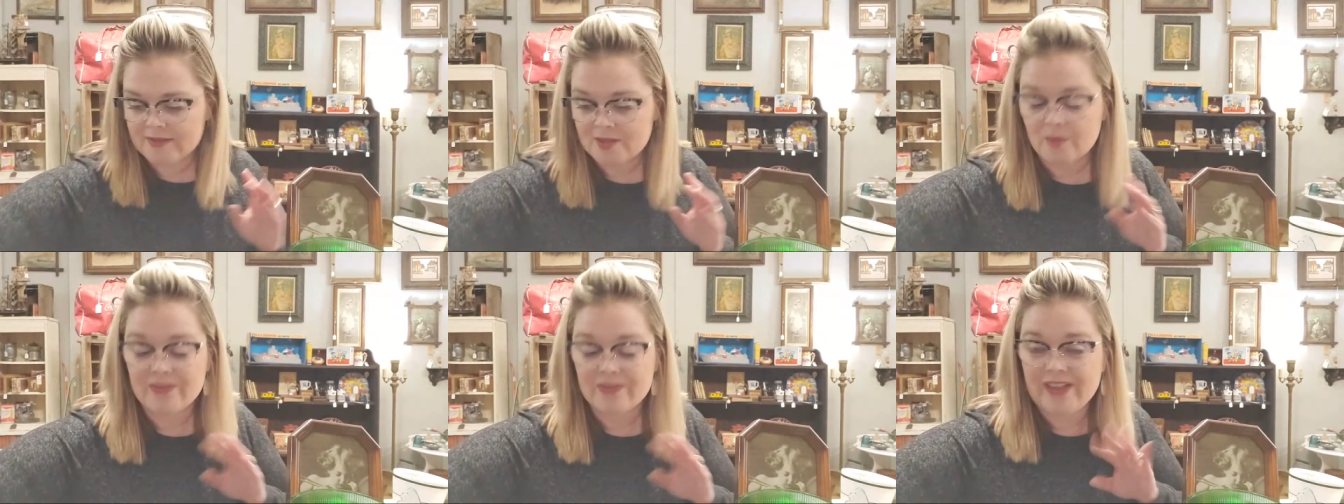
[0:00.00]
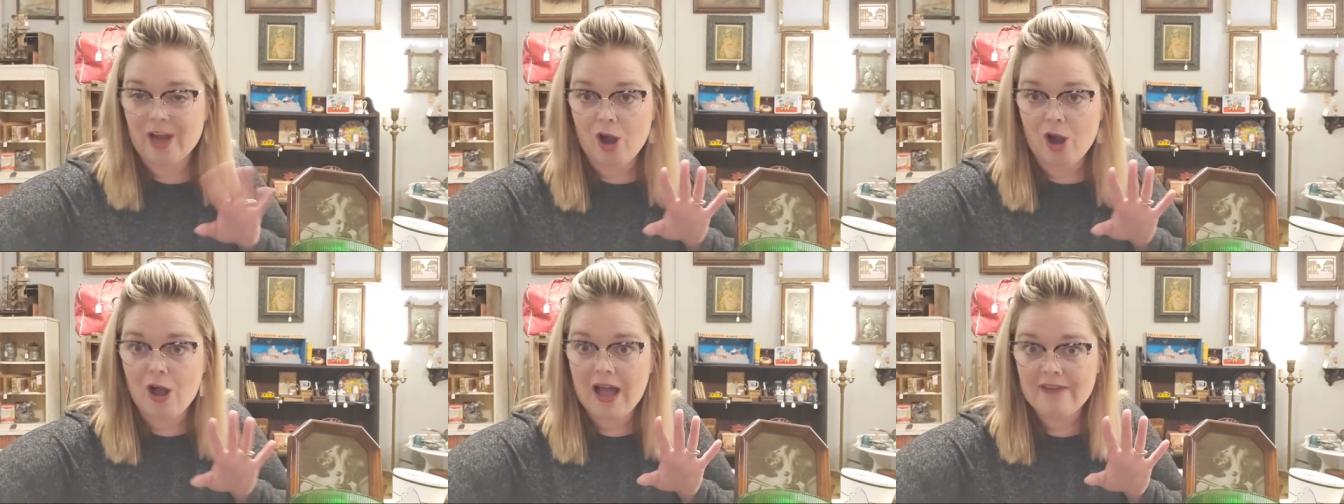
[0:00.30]
So
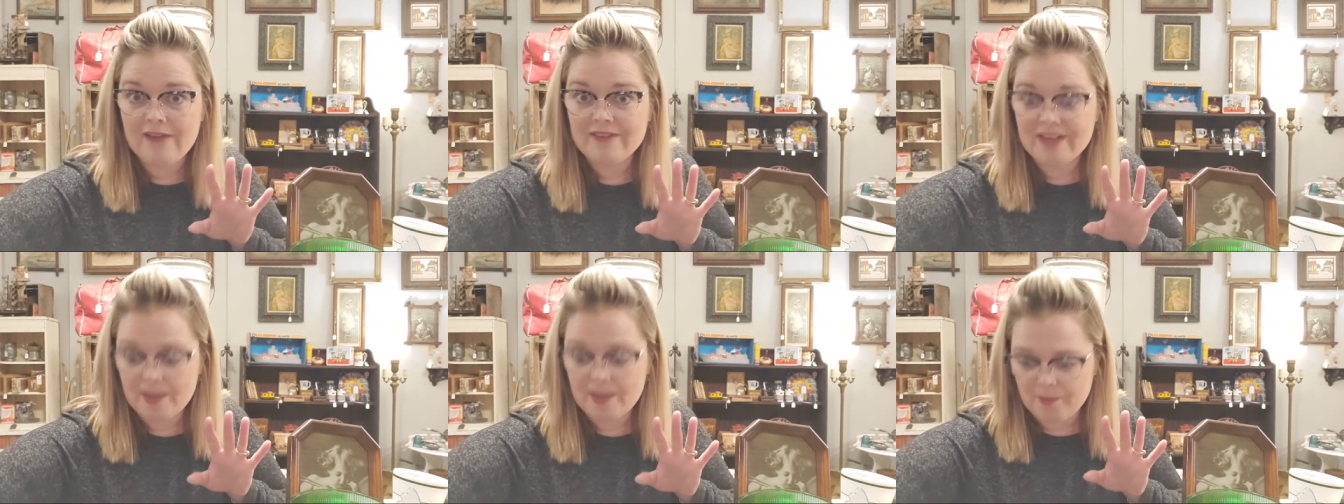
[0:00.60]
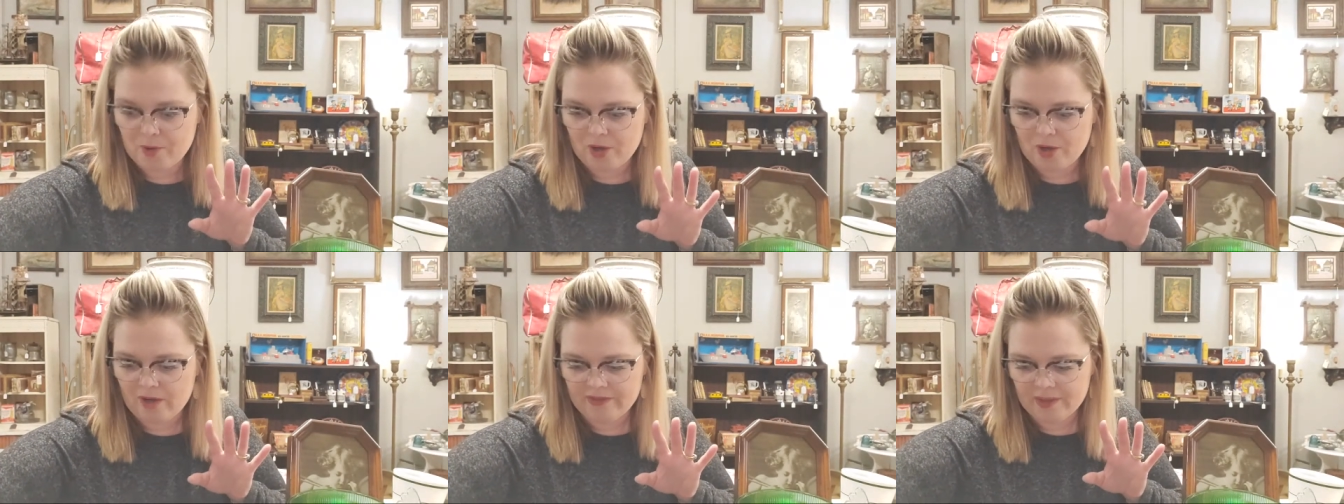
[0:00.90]
they all have a
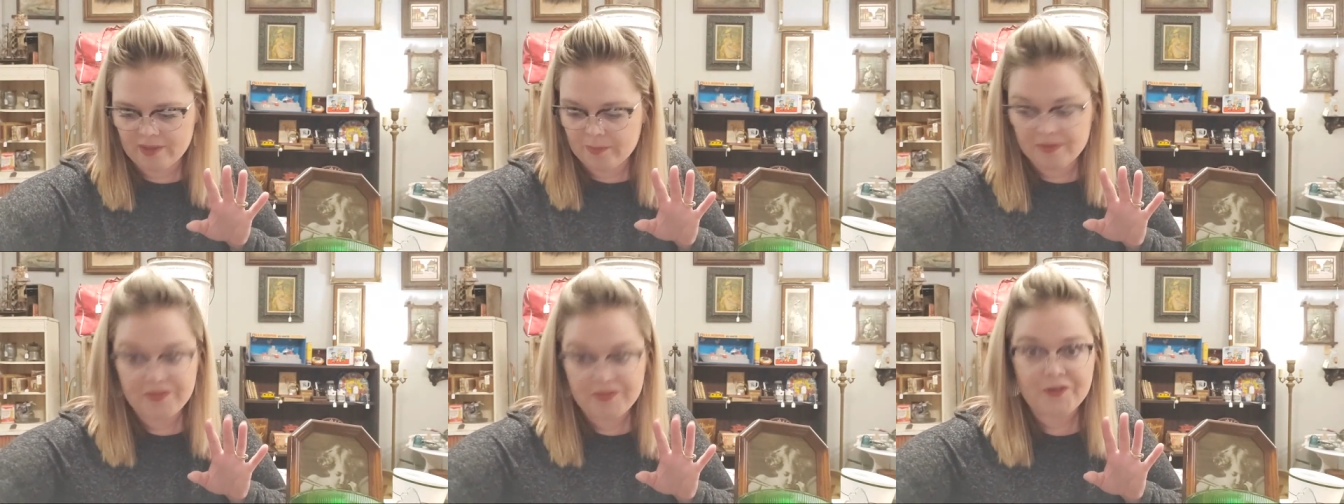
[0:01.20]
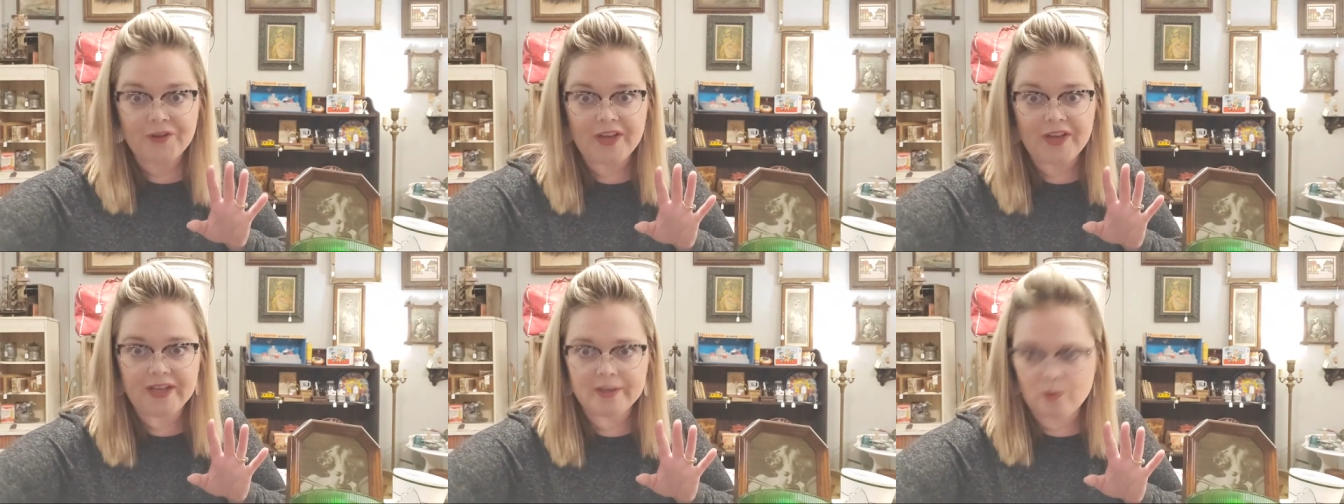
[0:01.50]
number on them, but they're
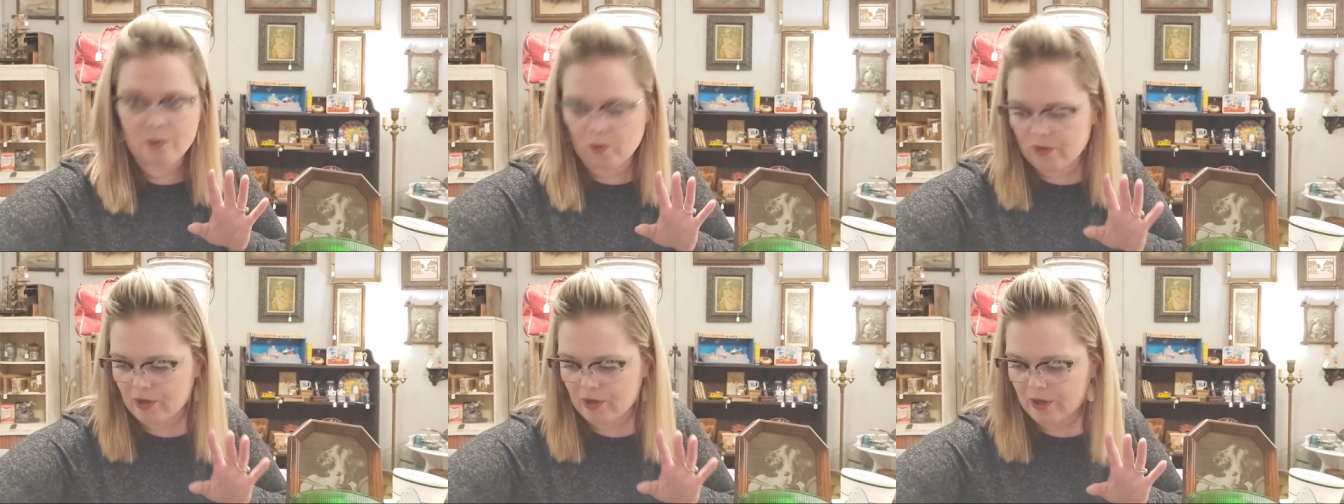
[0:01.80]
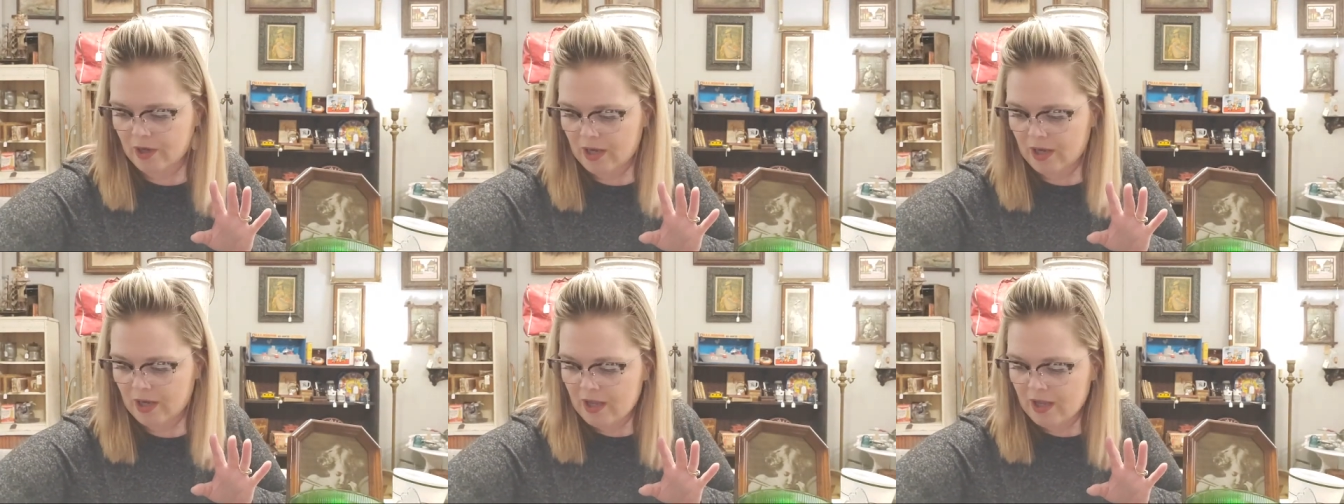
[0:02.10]
not in order.